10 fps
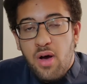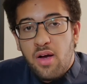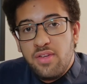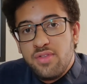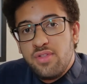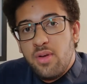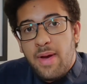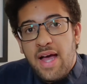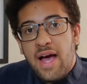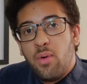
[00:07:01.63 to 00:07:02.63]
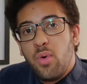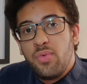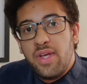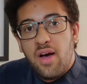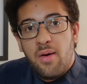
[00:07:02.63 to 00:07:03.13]
minds, no matter how
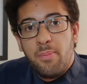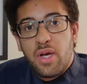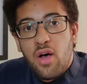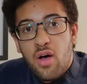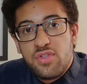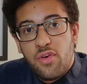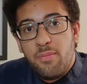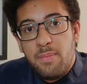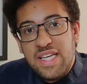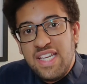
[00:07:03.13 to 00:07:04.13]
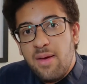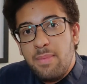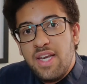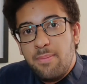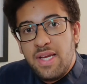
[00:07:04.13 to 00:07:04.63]
old they are, because of media
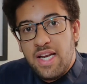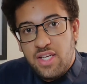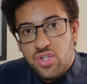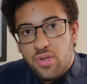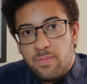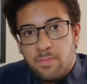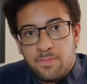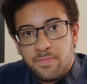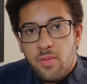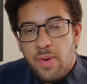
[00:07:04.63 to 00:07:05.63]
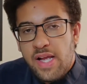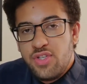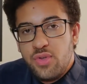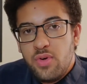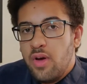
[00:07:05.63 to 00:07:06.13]
manipulation. But
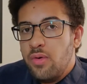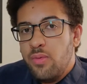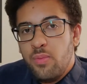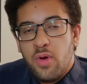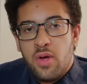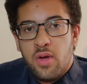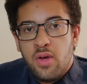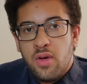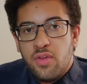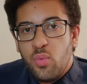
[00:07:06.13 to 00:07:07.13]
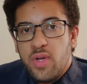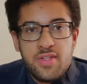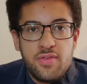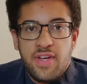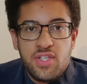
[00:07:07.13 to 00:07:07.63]
as you know, the
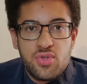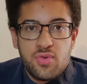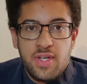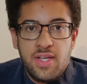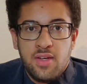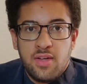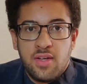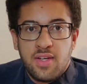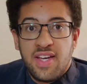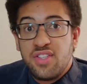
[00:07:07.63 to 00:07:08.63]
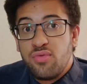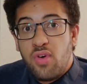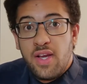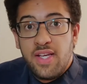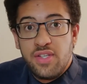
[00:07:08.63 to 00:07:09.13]
winners of history get to
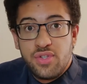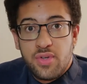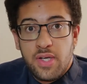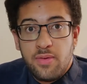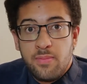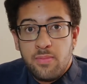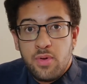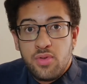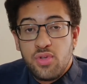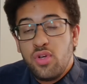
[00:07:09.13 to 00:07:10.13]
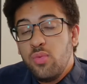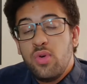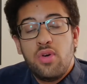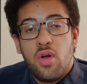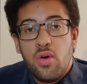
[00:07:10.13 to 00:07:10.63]
write history, so you
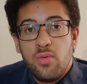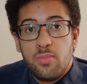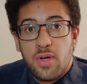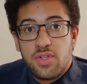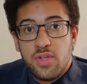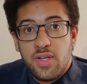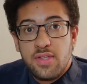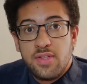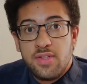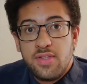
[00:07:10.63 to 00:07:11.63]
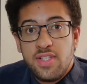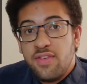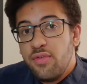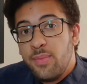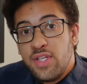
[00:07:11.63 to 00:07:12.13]
wouldn't know much of this. This
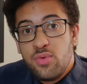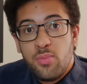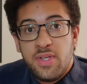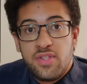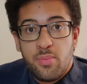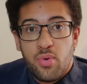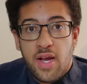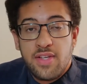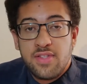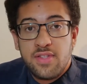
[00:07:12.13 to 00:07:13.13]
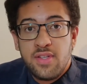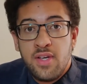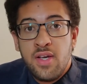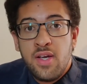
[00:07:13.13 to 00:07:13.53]
information would be suppressed